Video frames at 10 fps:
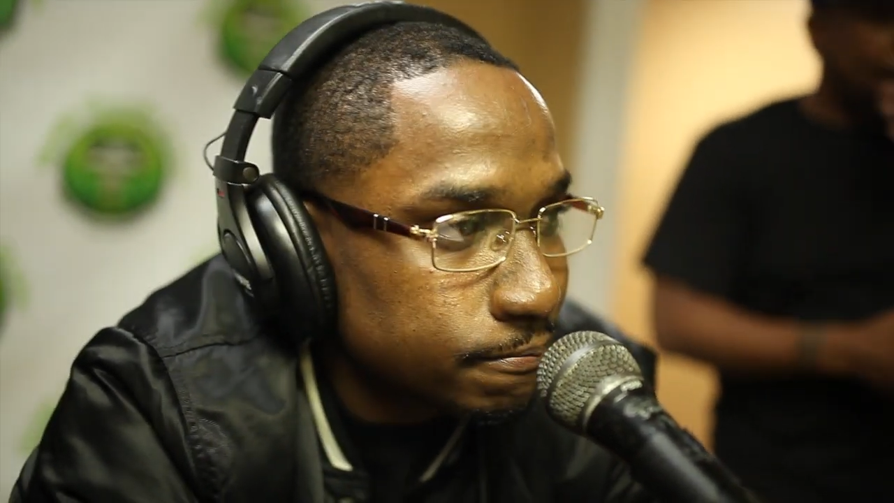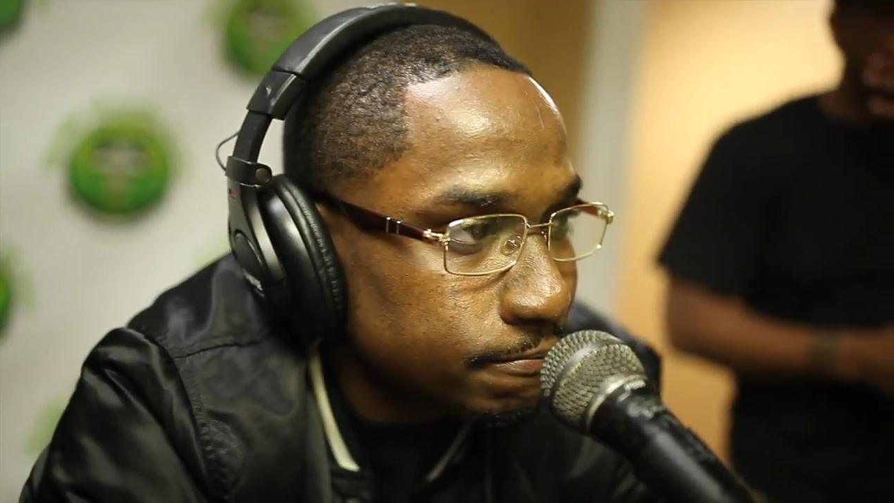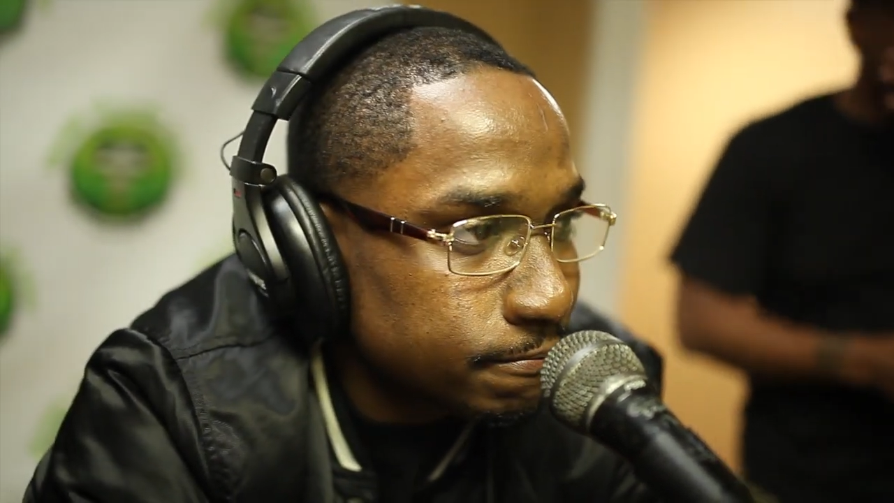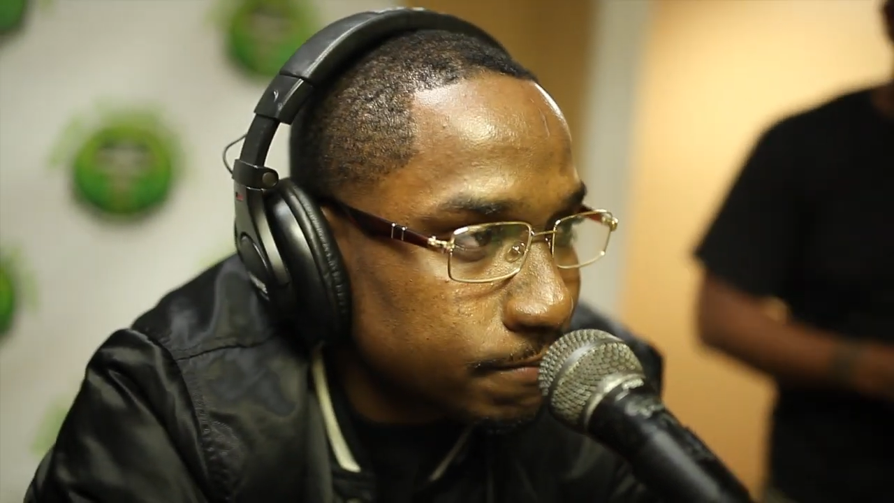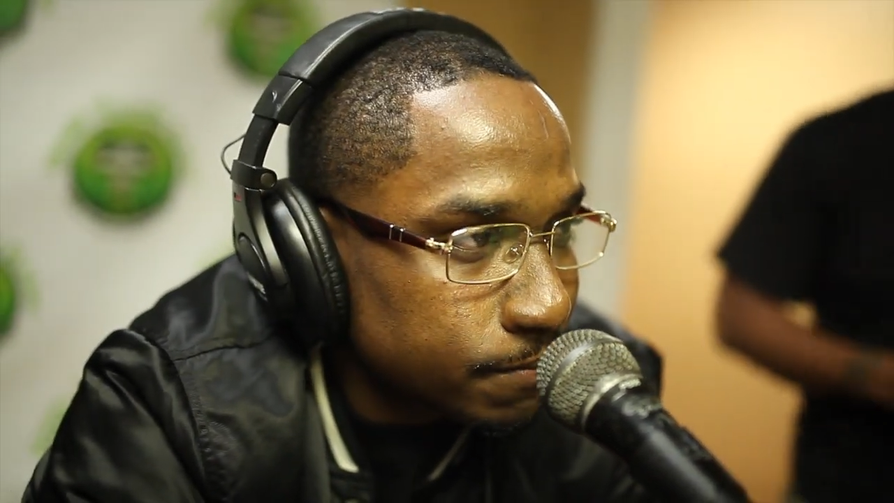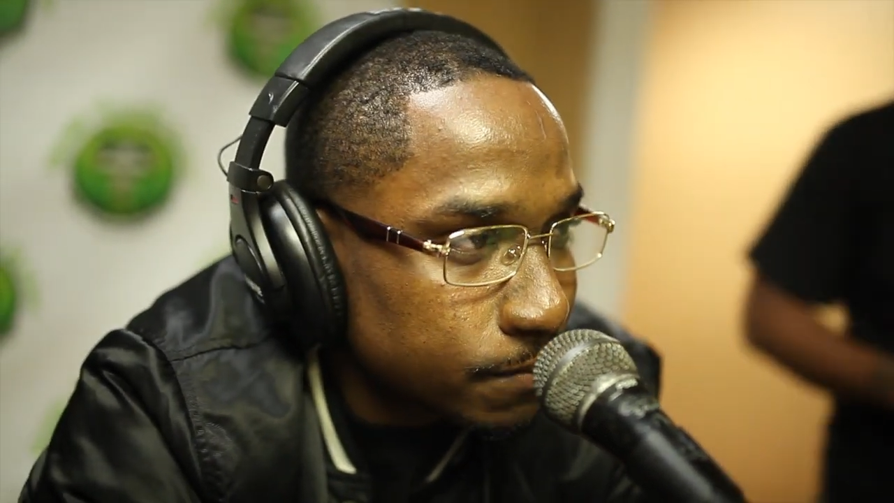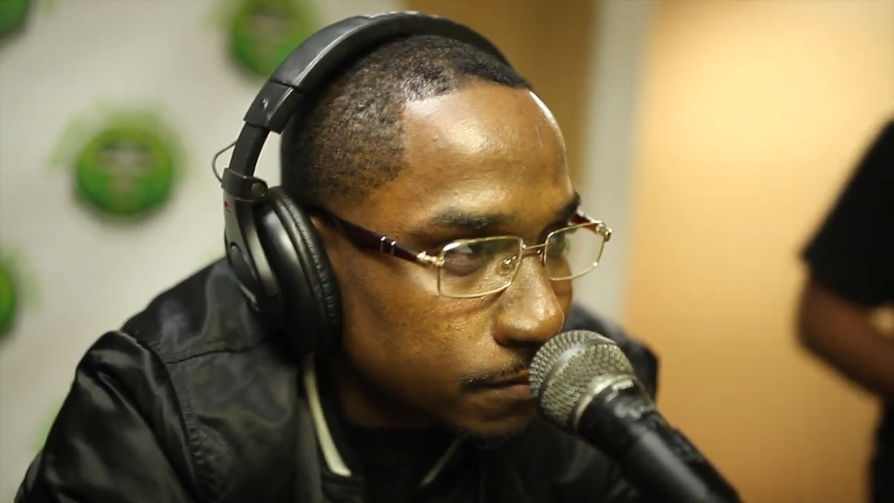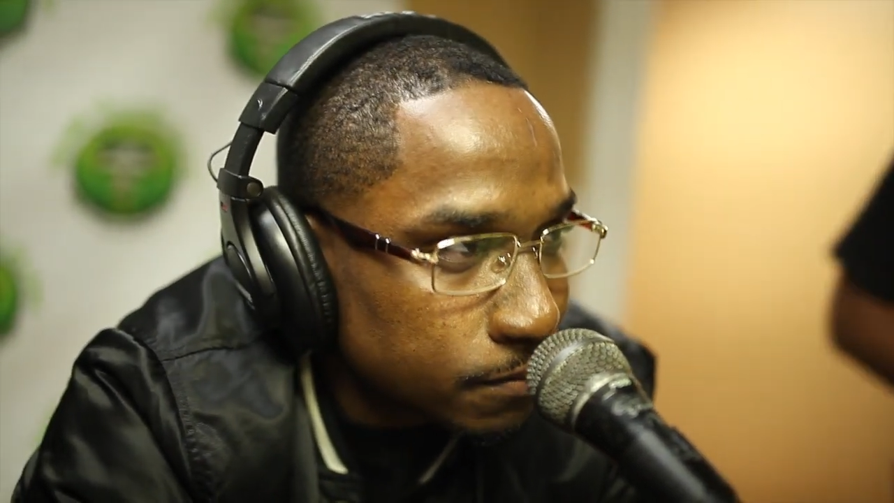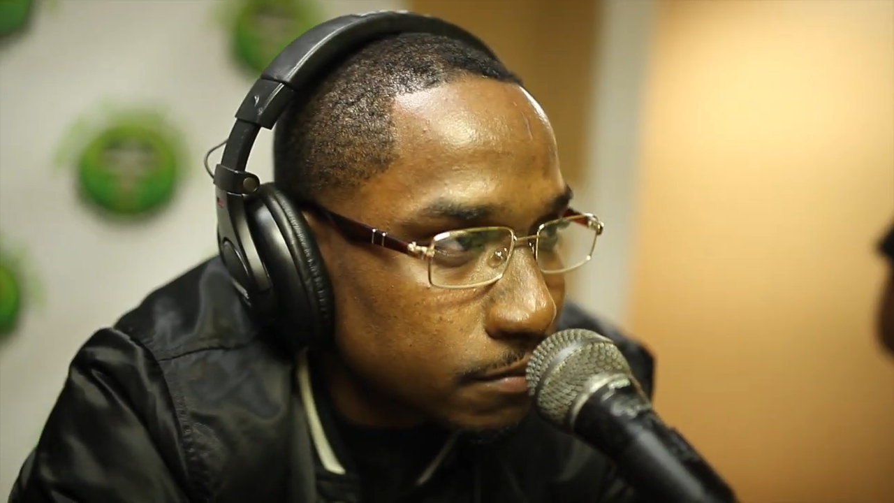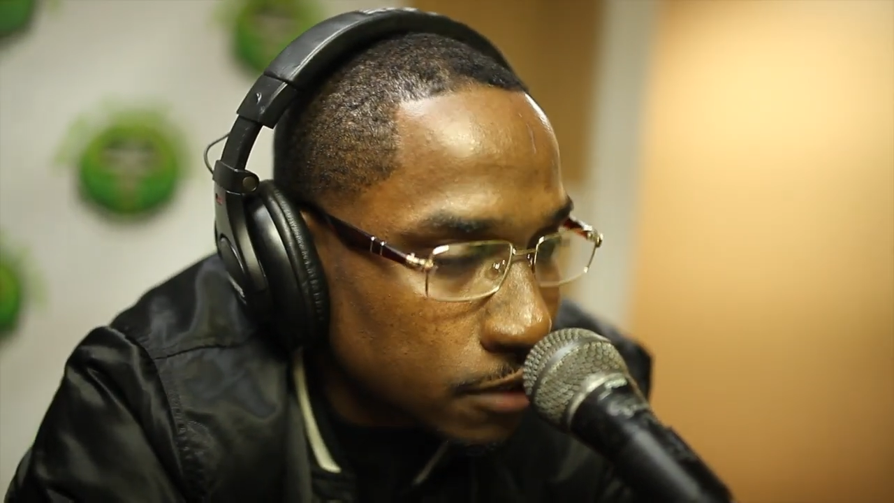Wow.
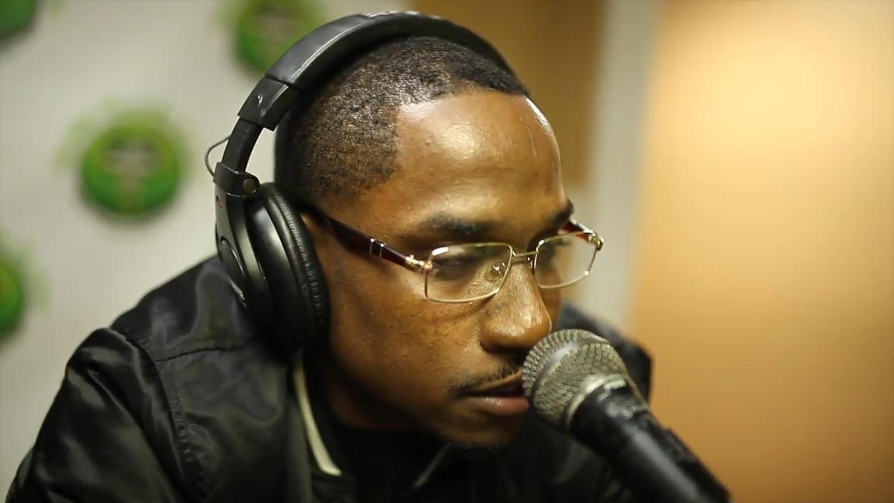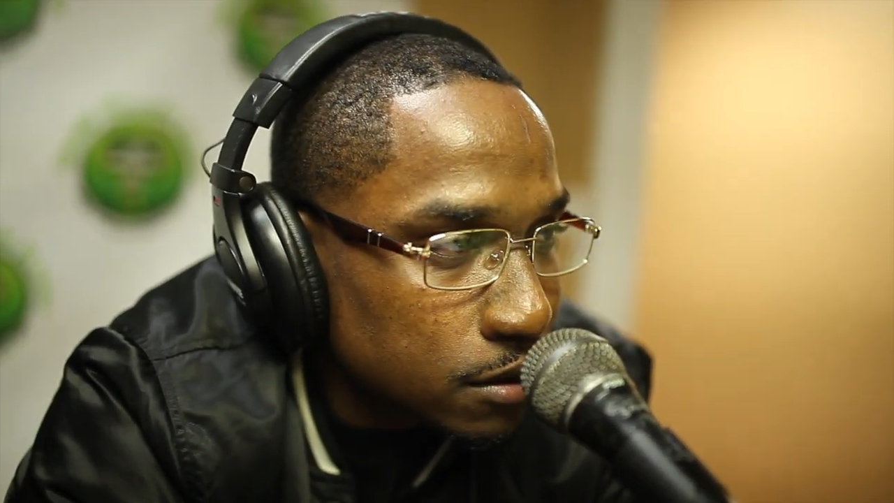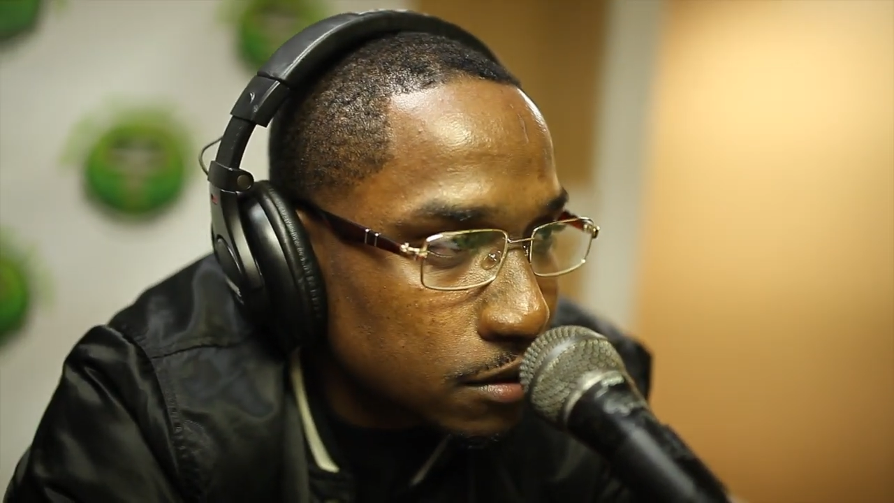All right,